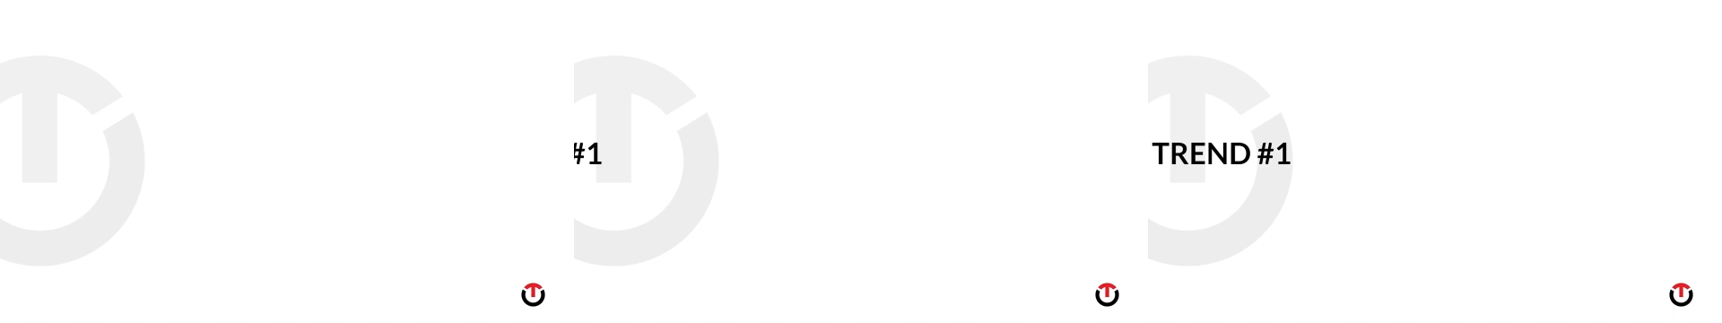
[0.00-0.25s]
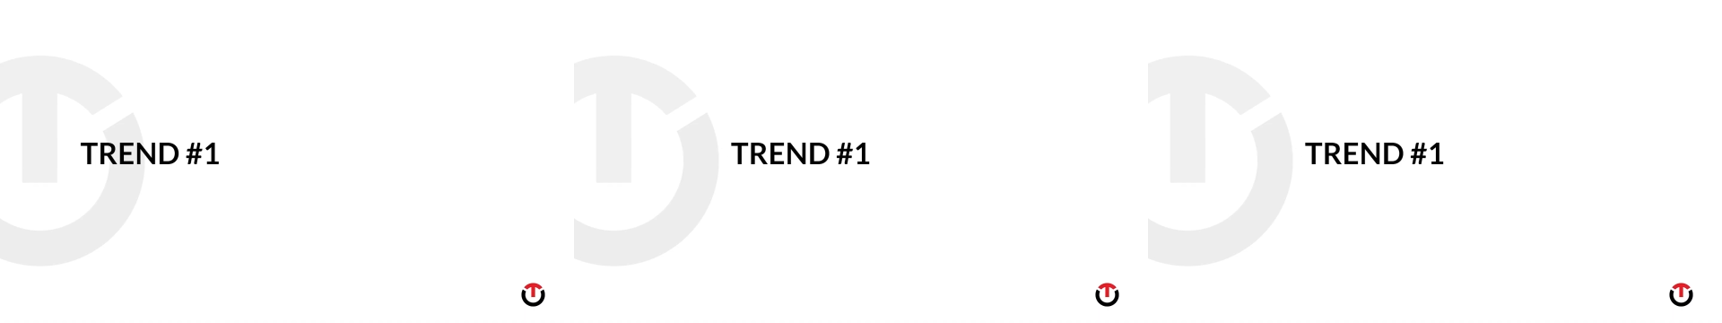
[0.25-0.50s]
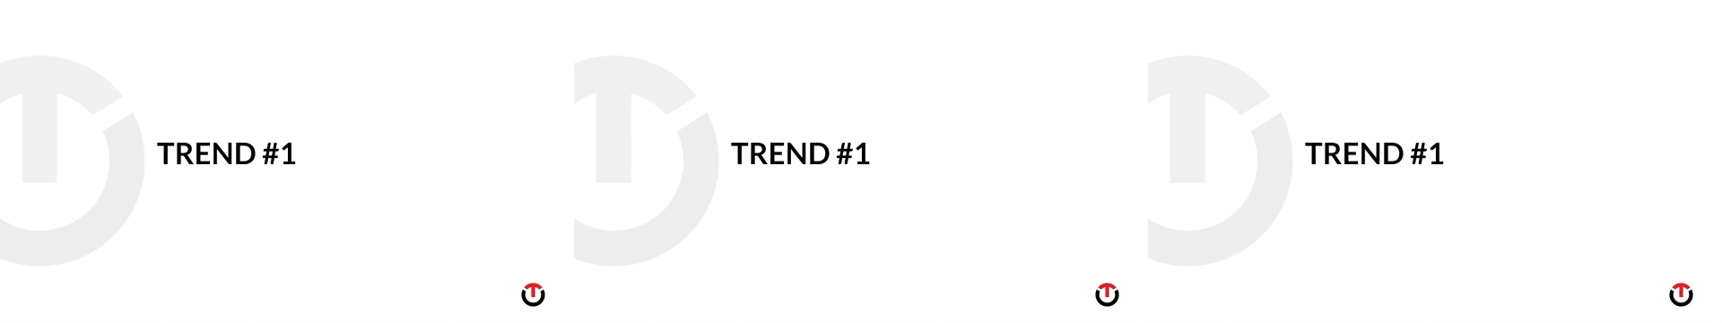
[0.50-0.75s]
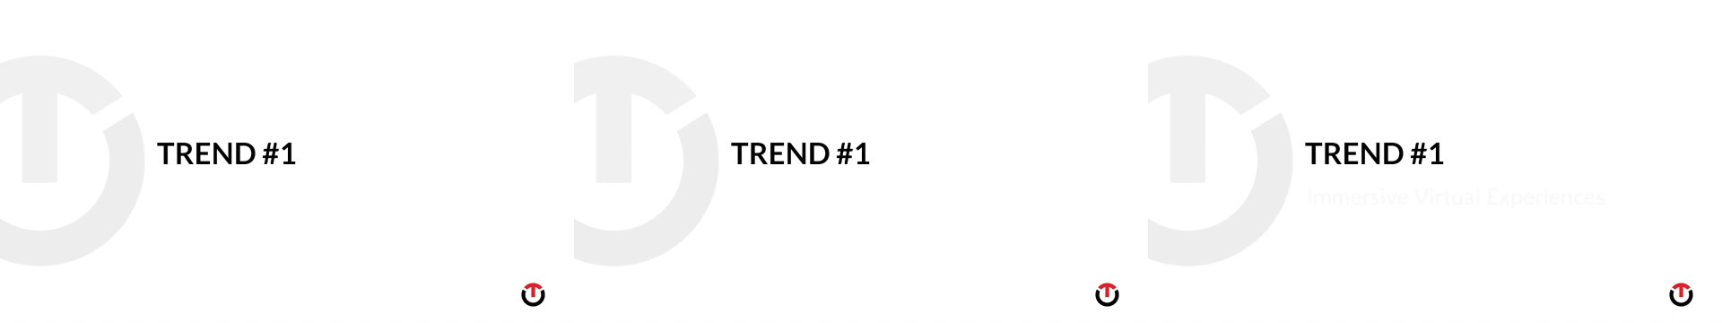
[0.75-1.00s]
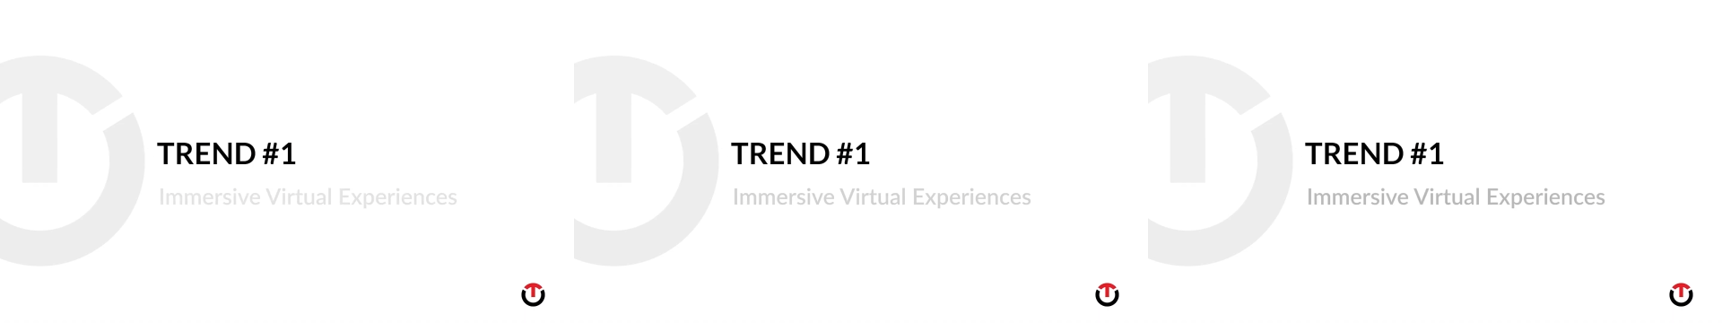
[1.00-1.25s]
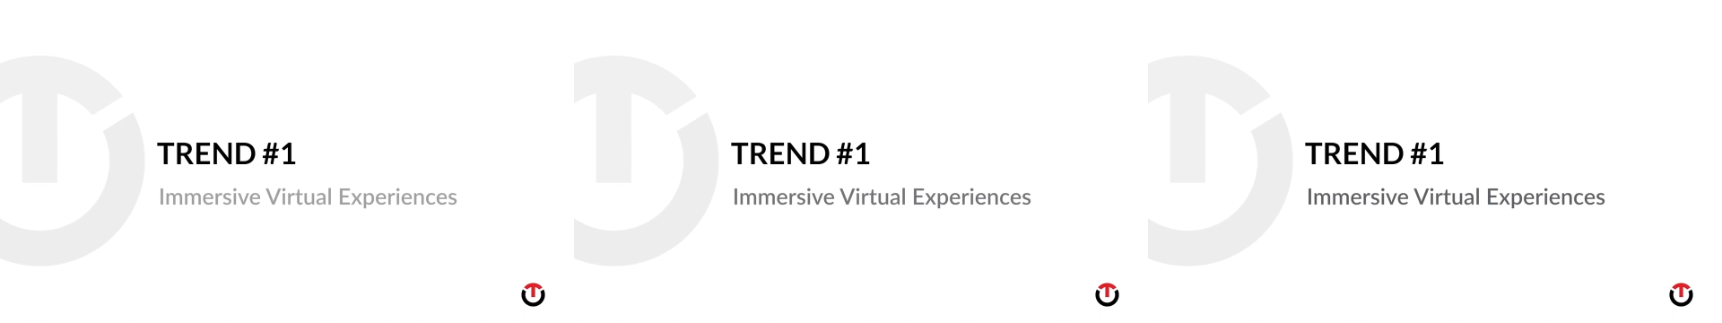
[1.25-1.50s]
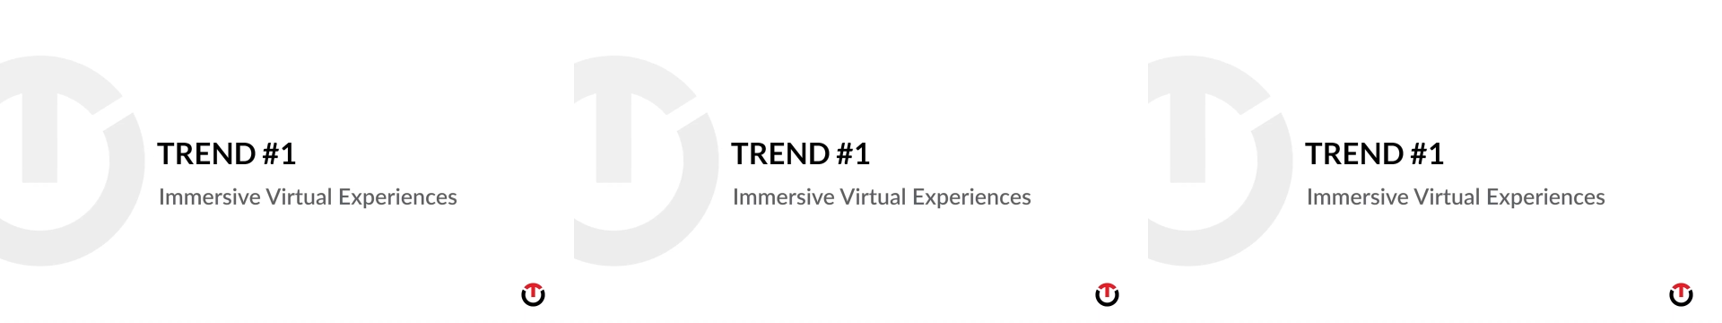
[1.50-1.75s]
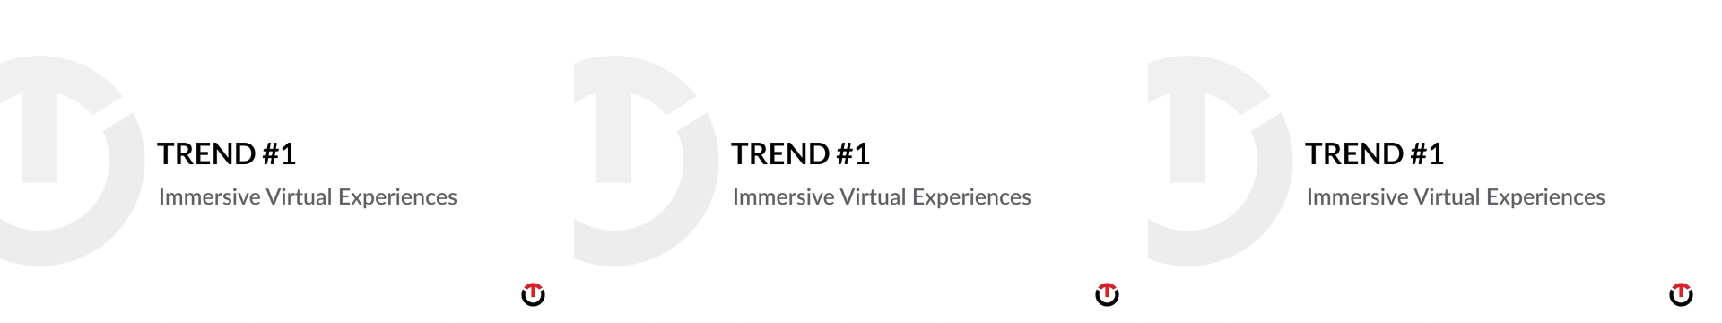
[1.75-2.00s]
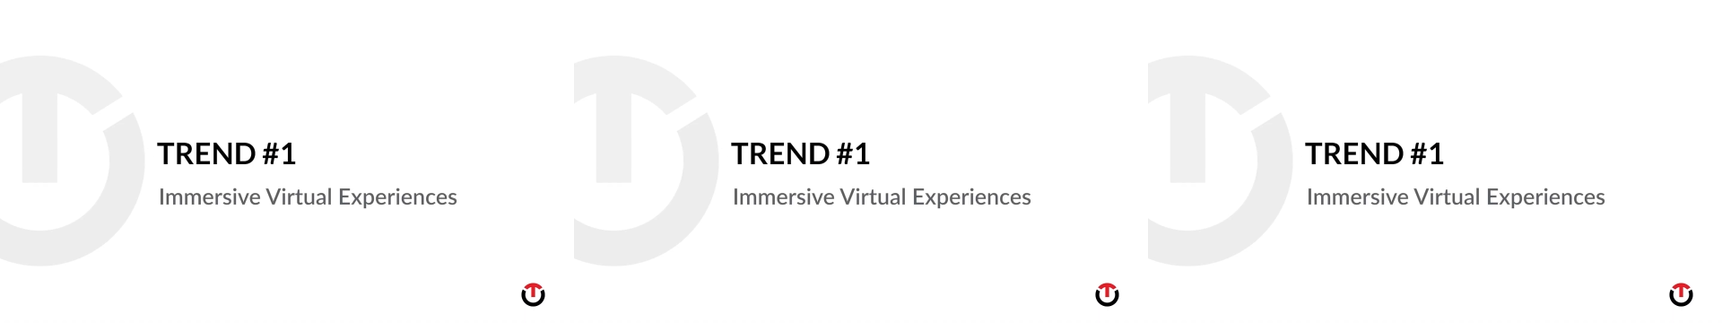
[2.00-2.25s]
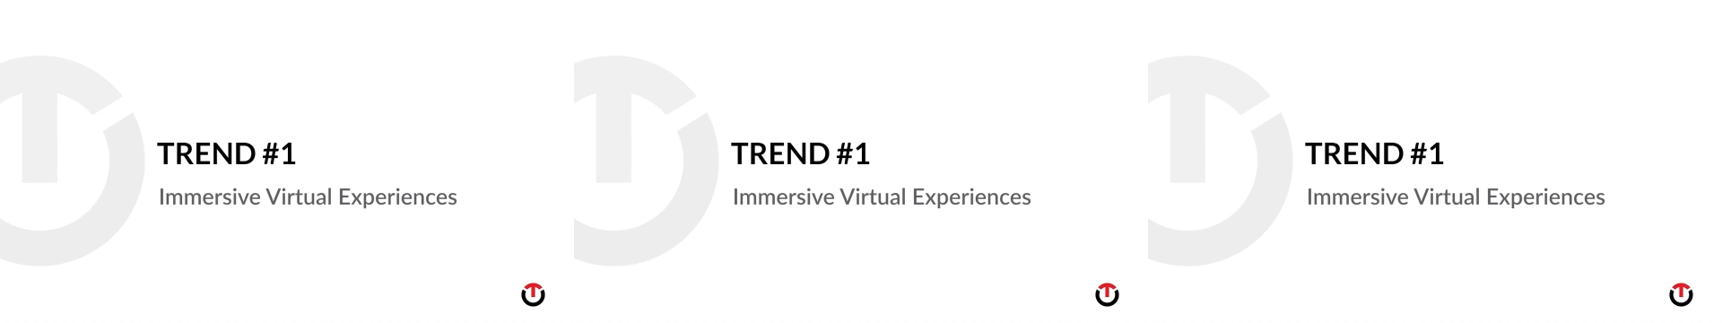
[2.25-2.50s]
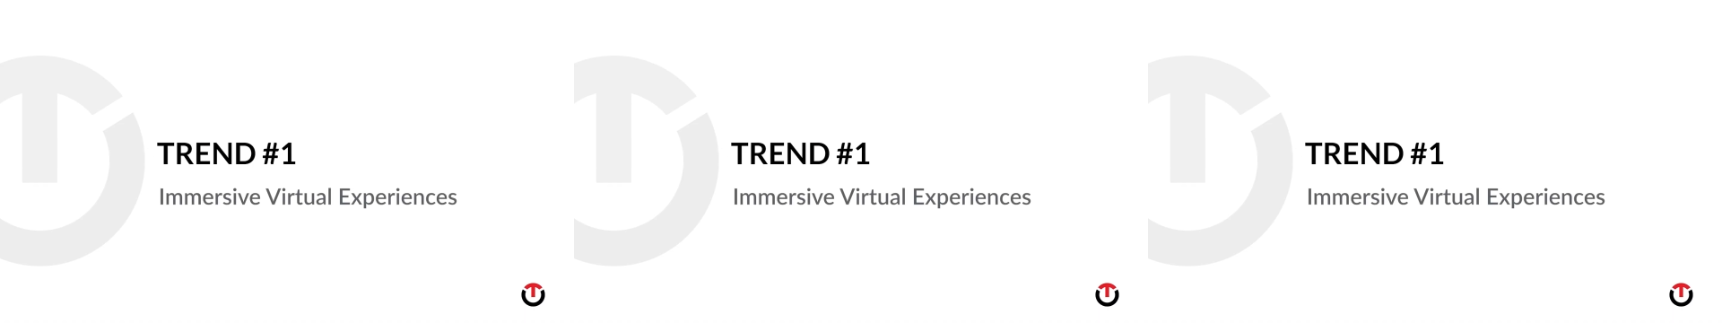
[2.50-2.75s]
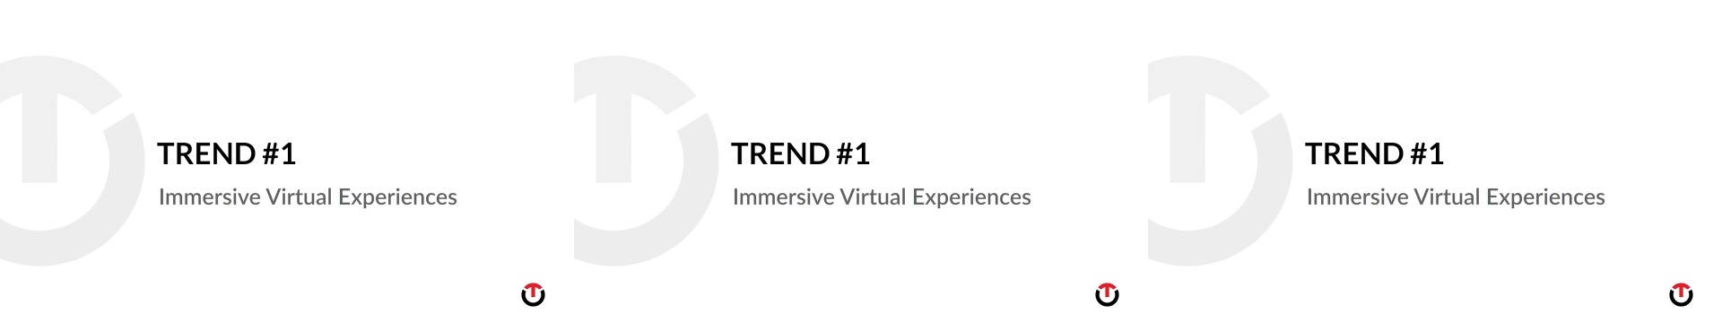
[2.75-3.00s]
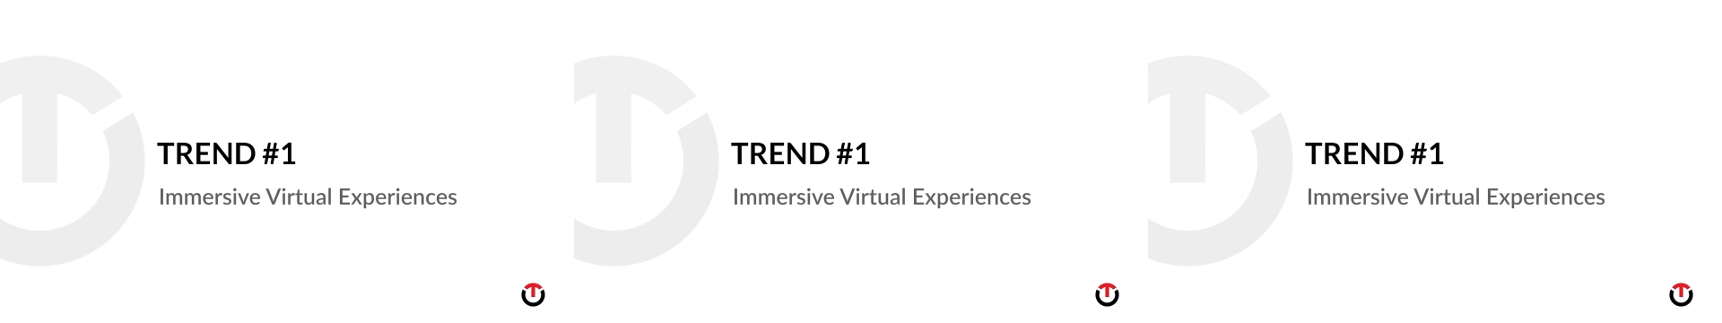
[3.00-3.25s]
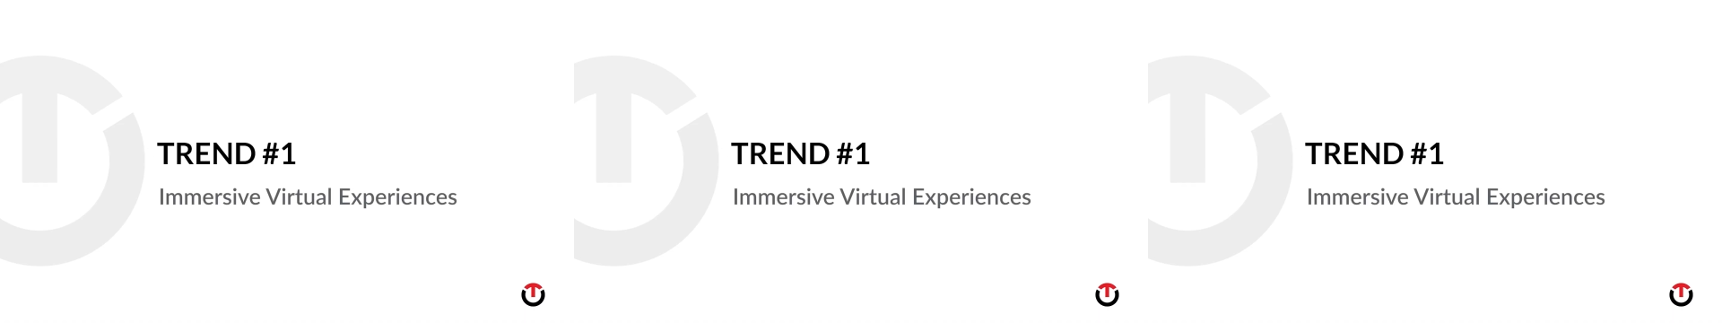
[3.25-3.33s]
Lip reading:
(no speaker visible)